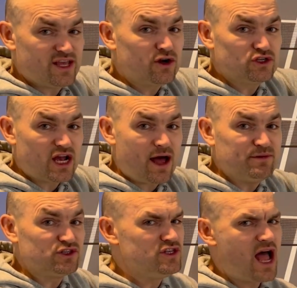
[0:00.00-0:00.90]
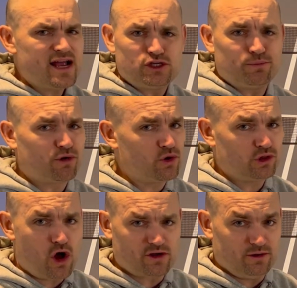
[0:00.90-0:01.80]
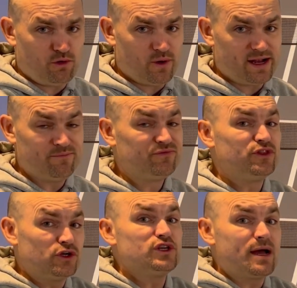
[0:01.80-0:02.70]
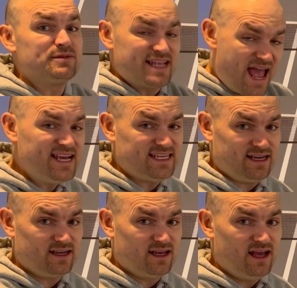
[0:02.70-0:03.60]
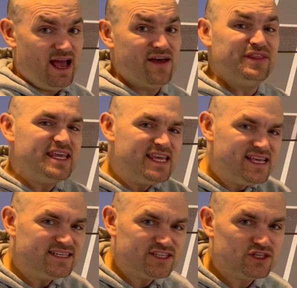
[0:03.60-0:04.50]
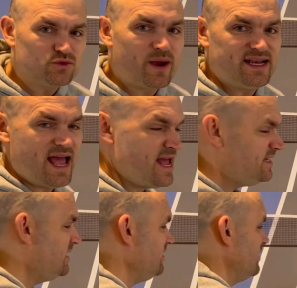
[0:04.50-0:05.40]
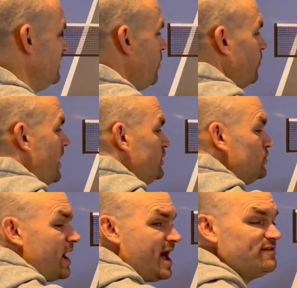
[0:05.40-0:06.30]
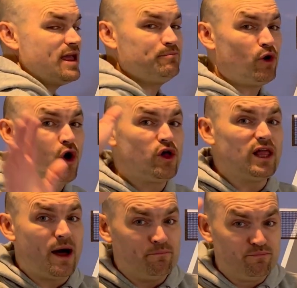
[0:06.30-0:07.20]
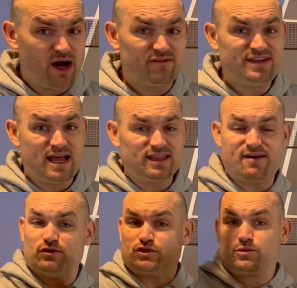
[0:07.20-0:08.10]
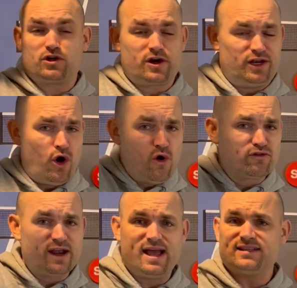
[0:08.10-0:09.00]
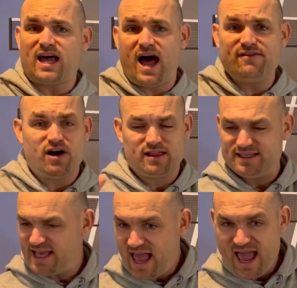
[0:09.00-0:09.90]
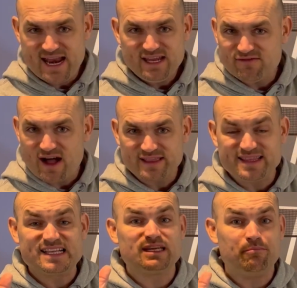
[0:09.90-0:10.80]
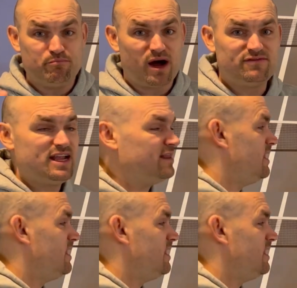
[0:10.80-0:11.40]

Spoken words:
their job is not to prolong the point, their job is to end it. And the easiest way to end it, when you have a ball above net level, so we're talking overheads, high volleys, any volley that's above net